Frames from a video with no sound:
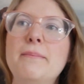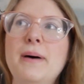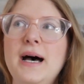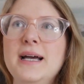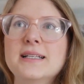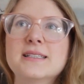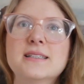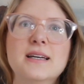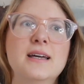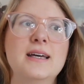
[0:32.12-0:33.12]
but
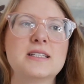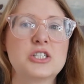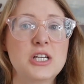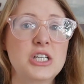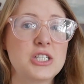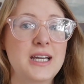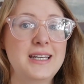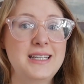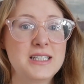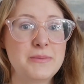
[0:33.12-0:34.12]
it's a change that I
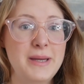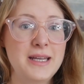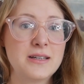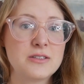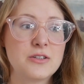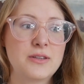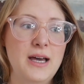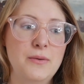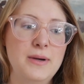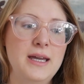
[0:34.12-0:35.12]
need to make so
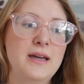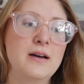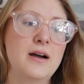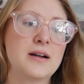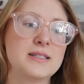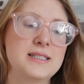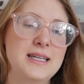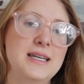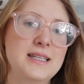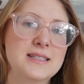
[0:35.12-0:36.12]
that way our
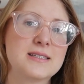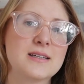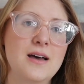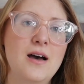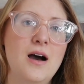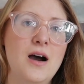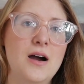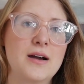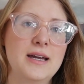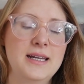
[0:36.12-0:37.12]
seeds
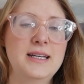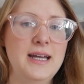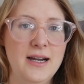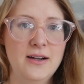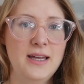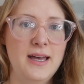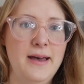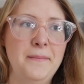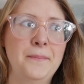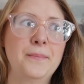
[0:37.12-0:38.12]
are in an
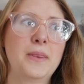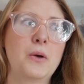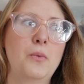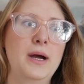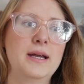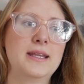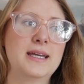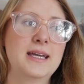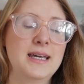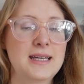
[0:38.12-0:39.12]
area where they
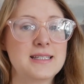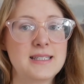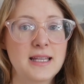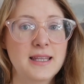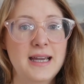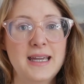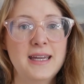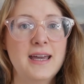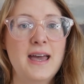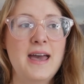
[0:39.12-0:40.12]
can get
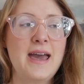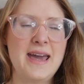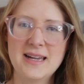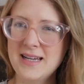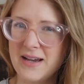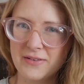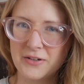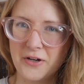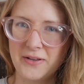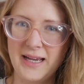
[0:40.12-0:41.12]
sunlight and have a
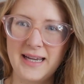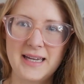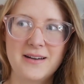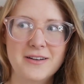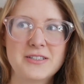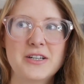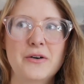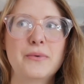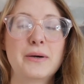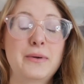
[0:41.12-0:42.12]
grow light, and
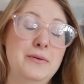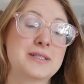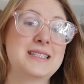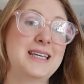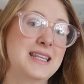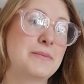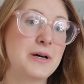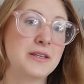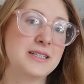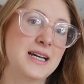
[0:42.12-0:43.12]
also where we will see them
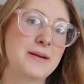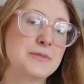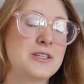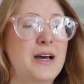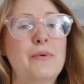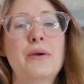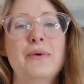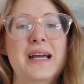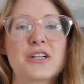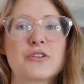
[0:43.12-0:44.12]
all the time so that way
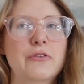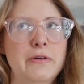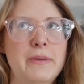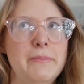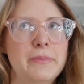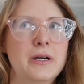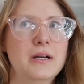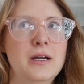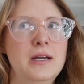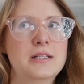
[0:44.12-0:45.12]
we actually
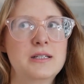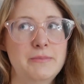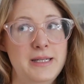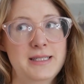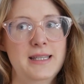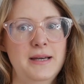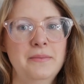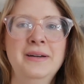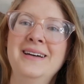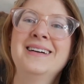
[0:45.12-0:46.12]
remember to miss
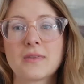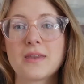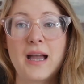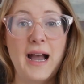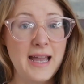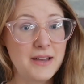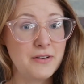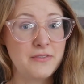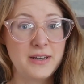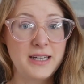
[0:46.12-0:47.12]
them. I have
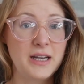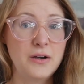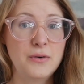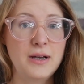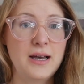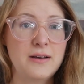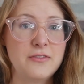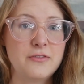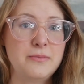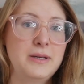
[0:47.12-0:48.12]
a video
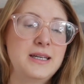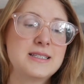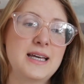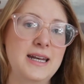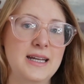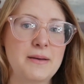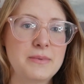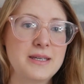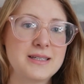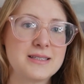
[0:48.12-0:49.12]
of me setting
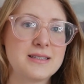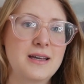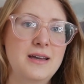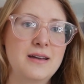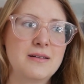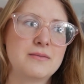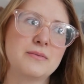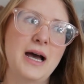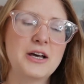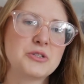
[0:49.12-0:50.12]
up this
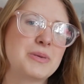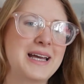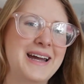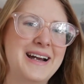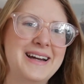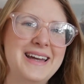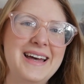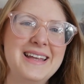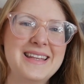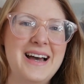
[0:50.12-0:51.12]
houseplant
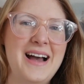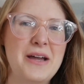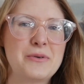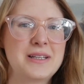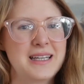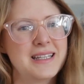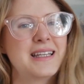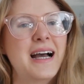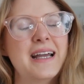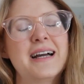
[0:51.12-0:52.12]
area that I will link in
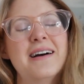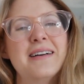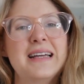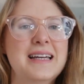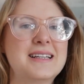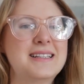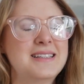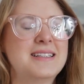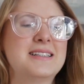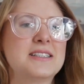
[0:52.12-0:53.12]
the iCard and
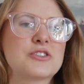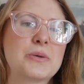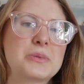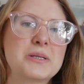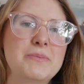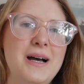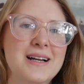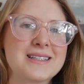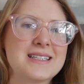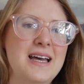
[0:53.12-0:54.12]
in the description
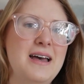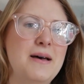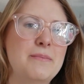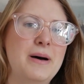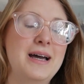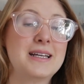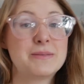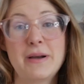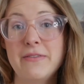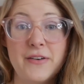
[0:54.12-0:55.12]
box, but
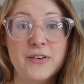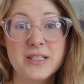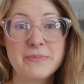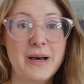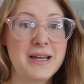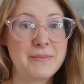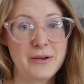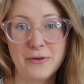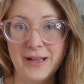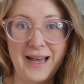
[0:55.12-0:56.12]
it's my favorite spot in my
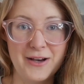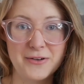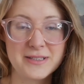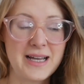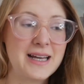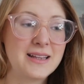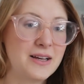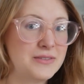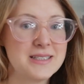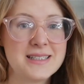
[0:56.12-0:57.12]
whole house. I
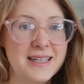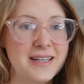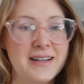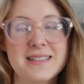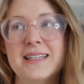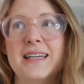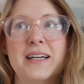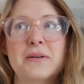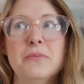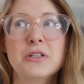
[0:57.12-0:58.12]
love to sit here. I sit
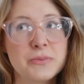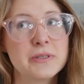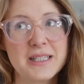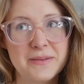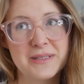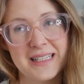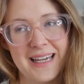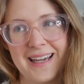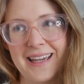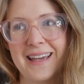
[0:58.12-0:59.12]
here multiple times a
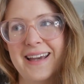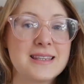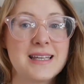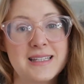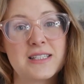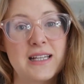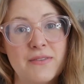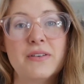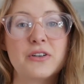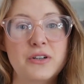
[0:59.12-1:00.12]
day. It's
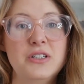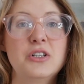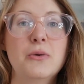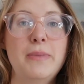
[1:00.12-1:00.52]
definitely going to go